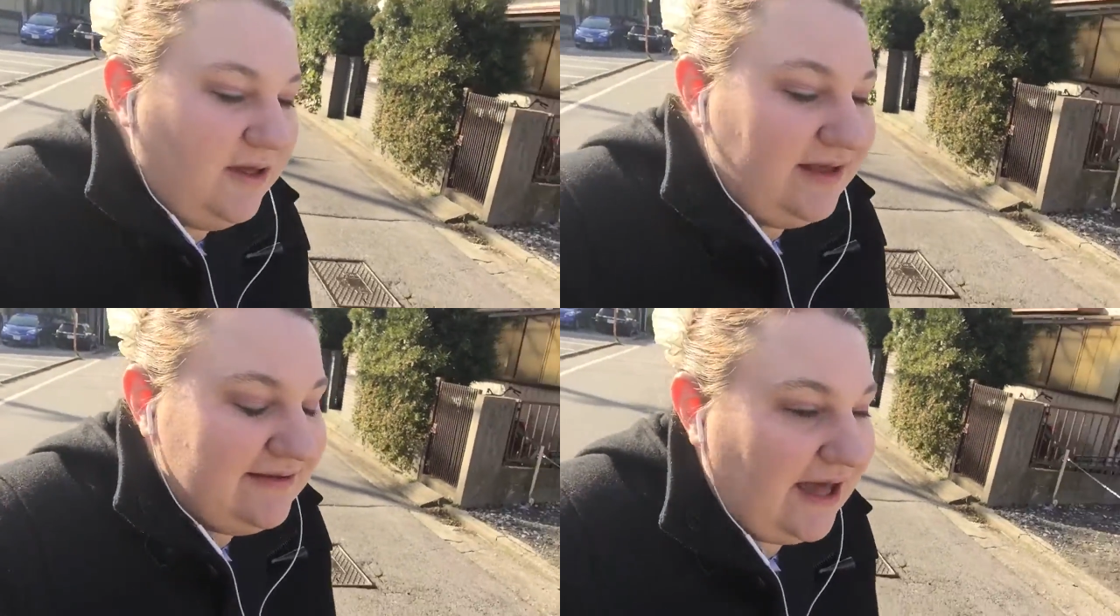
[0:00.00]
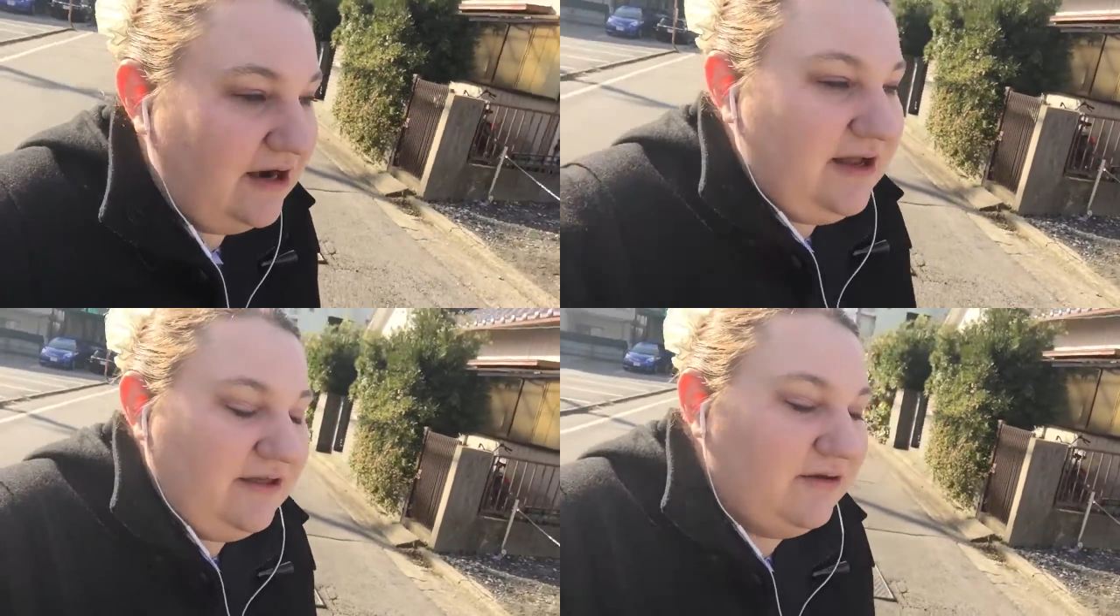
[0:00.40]
It's
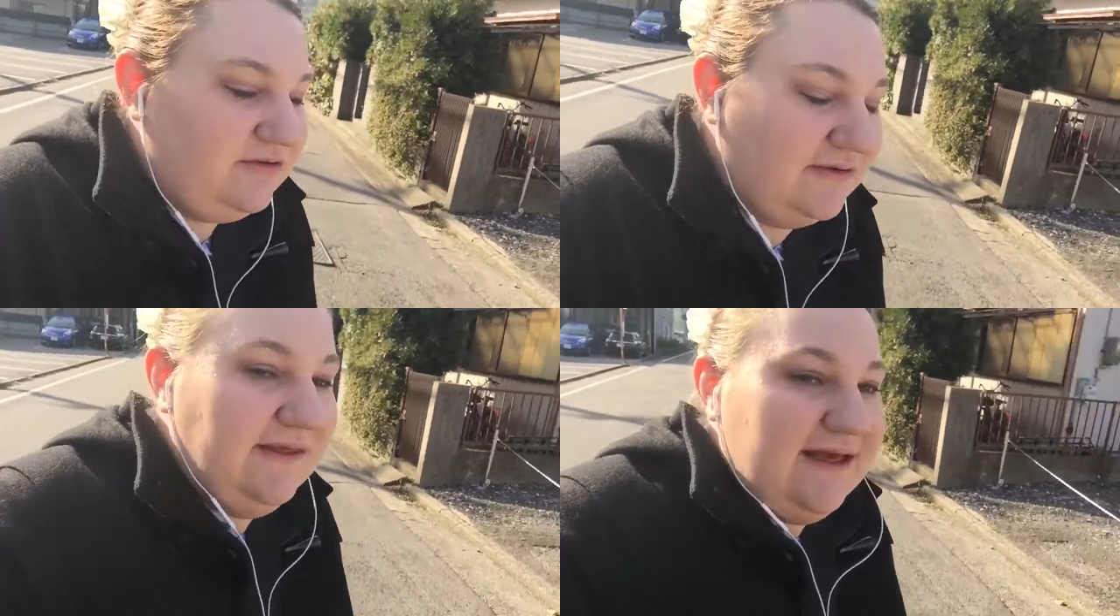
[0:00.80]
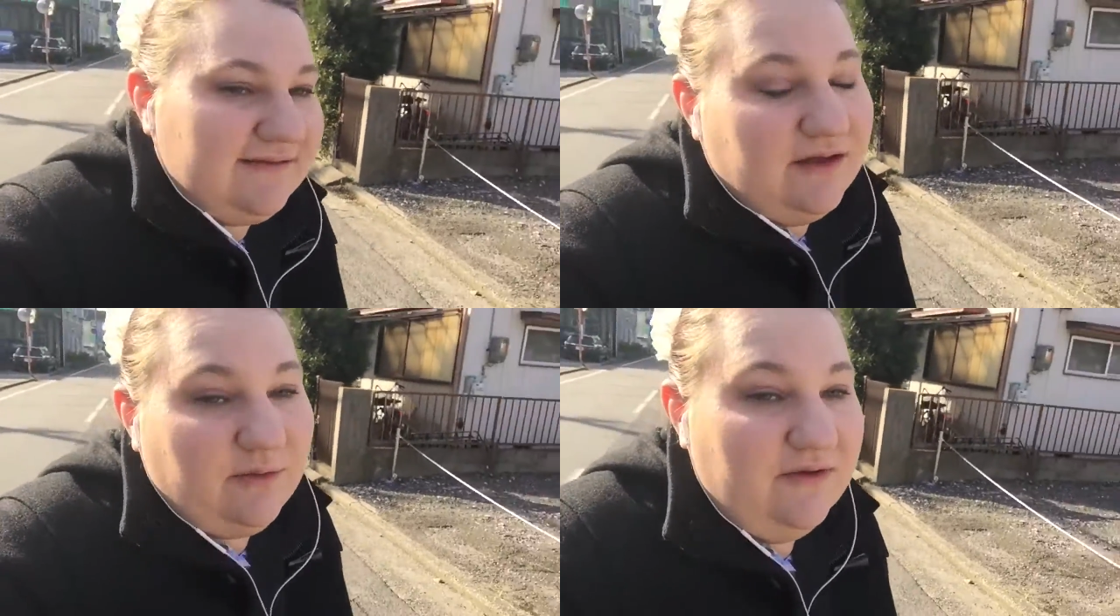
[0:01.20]
Saturday though, so it's the last
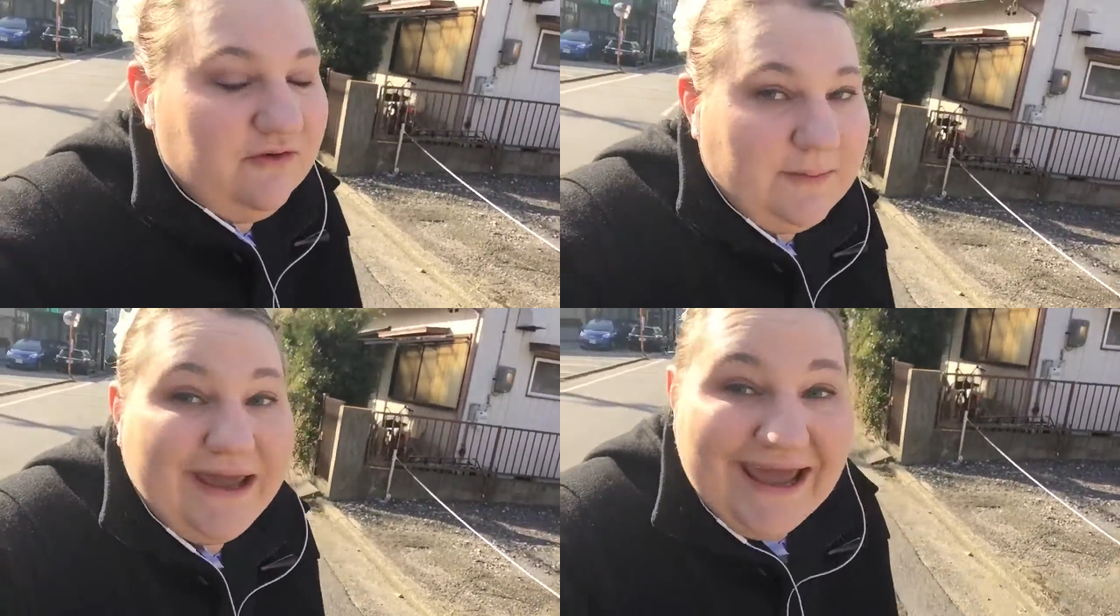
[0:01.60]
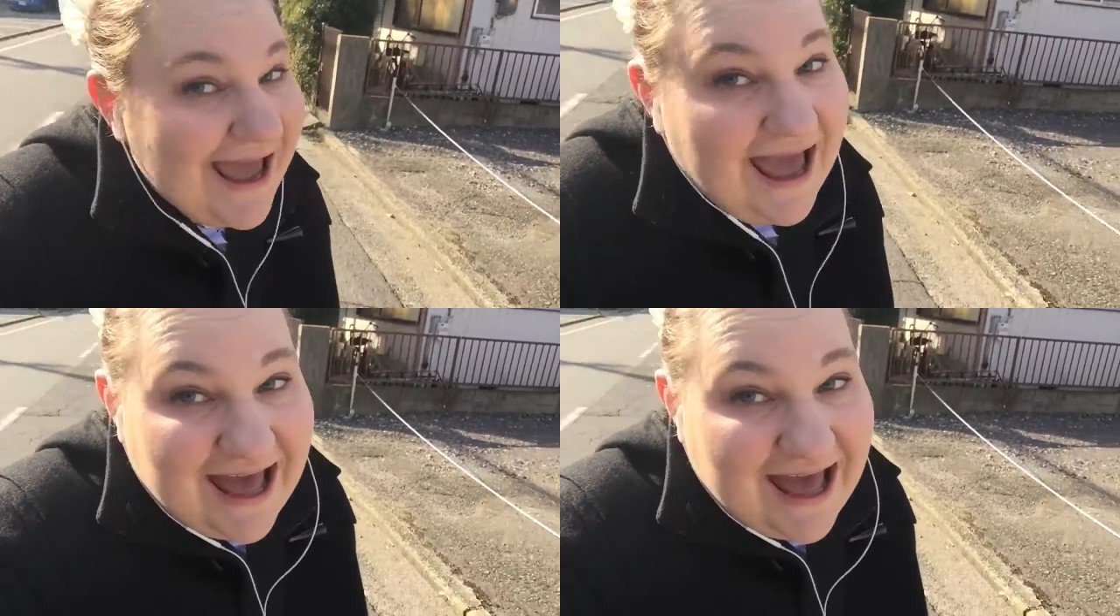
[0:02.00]
day of the week for me.